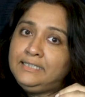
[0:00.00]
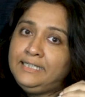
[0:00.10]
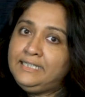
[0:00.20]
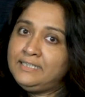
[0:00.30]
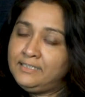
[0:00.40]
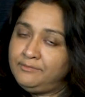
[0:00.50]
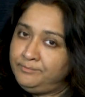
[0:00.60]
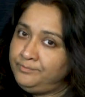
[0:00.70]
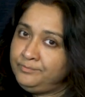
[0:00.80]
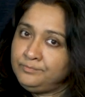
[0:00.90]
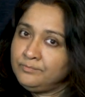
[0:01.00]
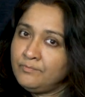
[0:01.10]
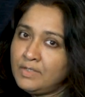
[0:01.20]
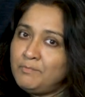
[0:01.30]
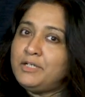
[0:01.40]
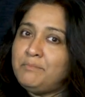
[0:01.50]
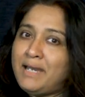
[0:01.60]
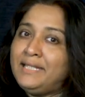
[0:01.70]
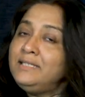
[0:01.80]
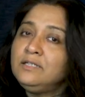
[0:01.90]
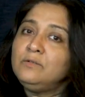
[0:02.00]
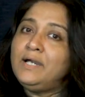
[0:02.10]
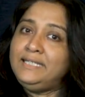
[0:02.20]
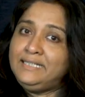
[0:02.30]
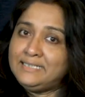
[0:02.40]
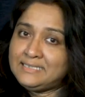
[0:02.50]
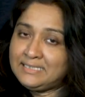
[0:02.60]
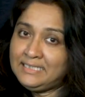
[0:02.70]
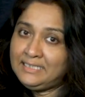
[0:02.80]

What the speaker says: about a month ago, I did a